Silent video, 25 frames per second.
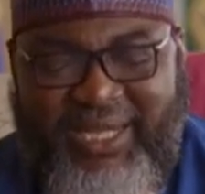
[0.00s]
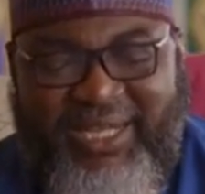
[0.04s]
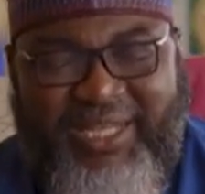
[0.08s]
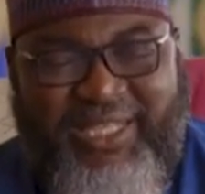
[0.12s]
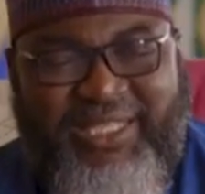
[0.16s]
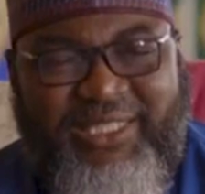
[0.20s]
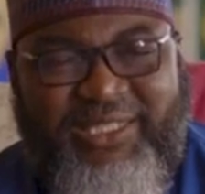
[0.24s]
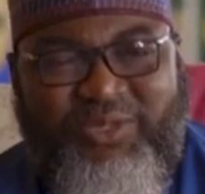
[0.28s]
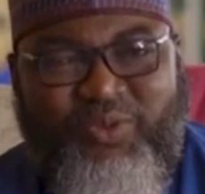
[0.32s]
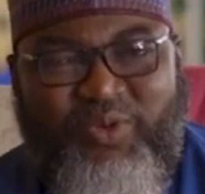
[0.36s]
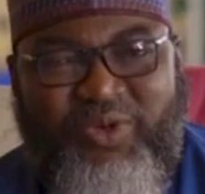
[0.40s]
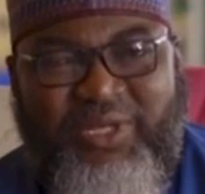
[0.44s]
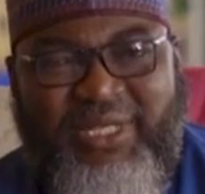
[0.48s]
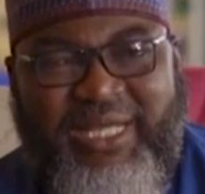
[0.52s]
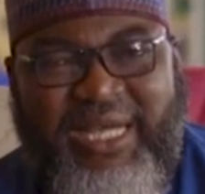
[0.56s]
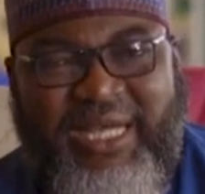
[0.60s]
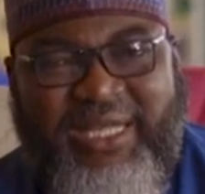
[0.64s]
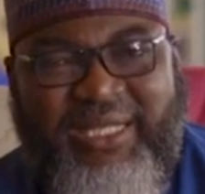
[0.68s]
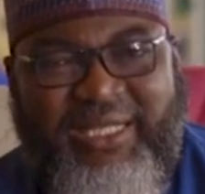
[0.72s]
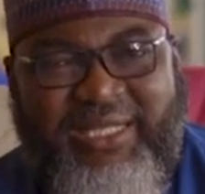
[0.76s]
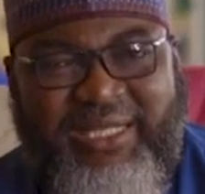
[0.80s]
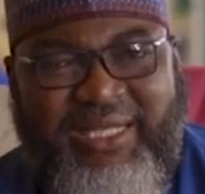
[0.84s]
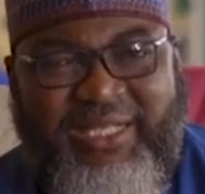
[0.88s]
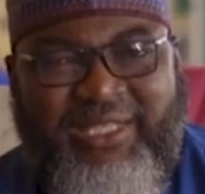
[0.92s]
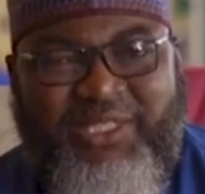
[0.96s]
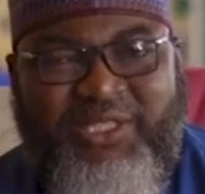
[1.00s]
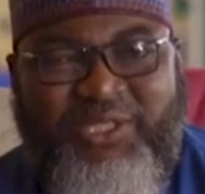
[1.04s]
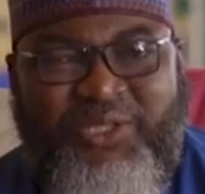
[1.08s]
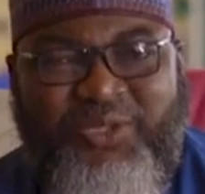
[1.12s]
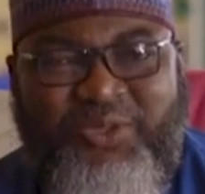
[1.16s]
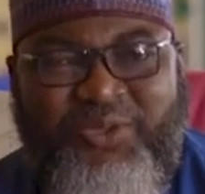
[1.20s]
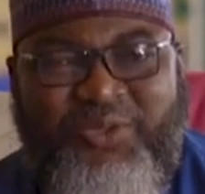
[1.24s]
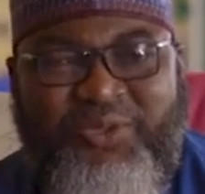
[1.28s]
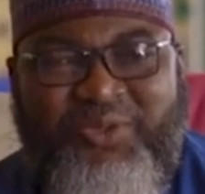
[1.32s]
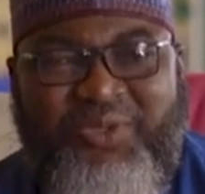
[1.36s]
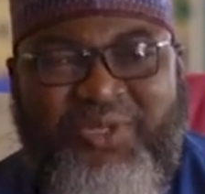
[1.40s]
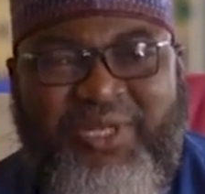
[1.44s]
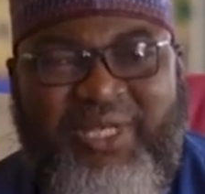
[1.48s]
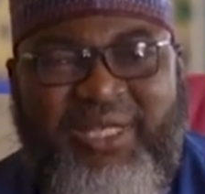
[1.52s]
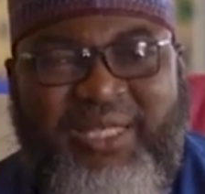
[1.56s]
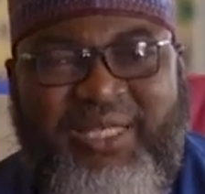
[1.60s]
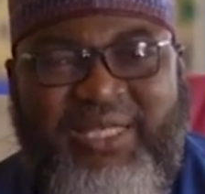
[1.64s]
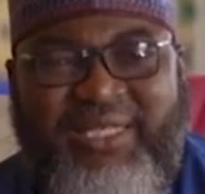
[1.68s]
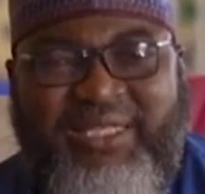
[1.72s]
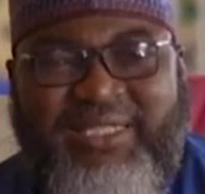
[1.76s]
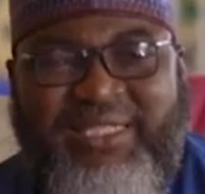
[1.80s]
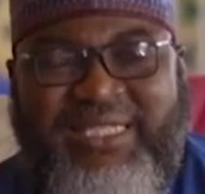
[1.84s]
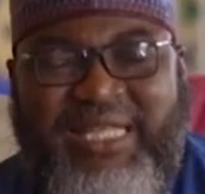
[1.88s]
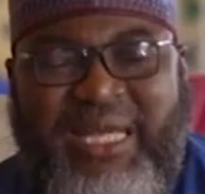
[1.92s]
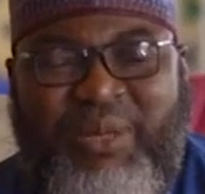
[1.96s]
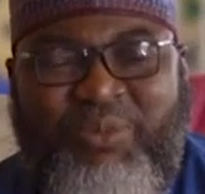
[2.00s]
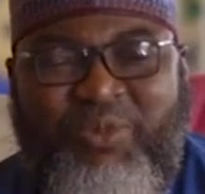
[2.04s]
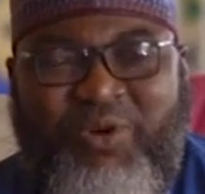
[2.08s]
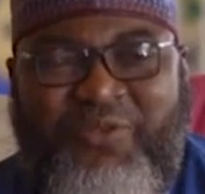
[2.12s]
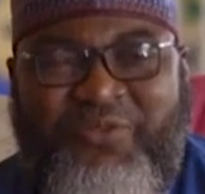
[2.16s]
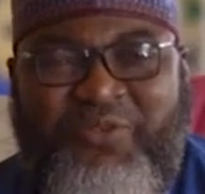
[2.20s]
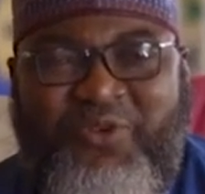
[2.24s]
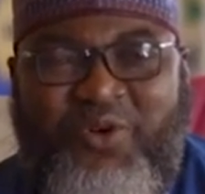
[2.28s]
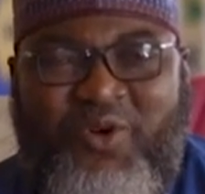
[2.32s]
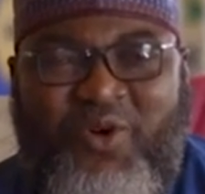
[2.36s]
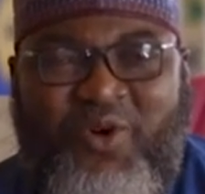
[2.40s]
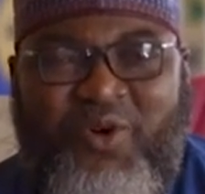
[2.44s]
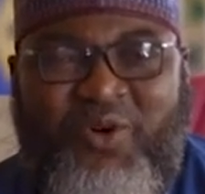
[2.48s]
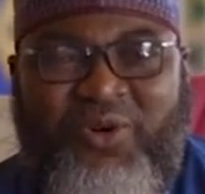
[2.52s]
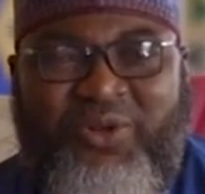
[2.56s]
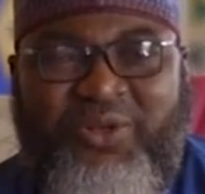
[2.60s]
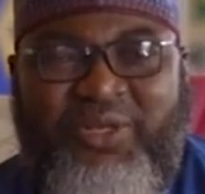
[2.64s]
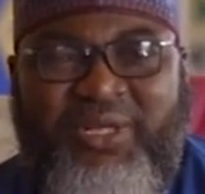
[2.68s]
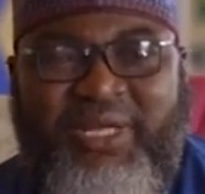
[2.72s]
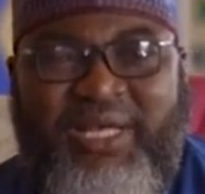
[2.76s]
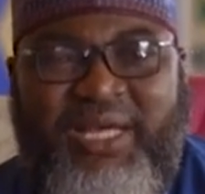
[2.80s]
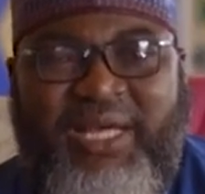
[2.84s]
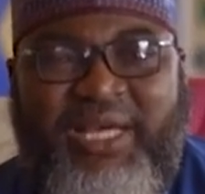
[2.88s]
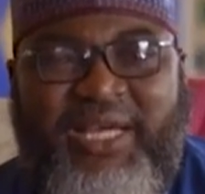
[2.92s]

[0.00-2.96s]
He is the one that hears you in the time of call.